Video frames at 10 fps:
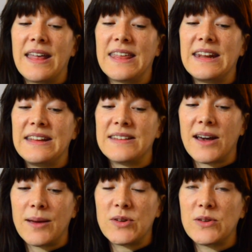They need
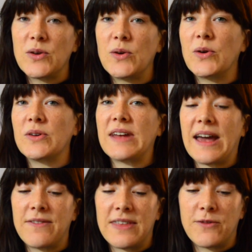time to talk, to
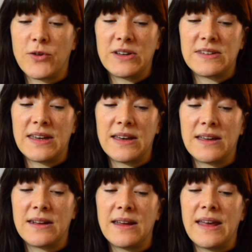have their voice heard.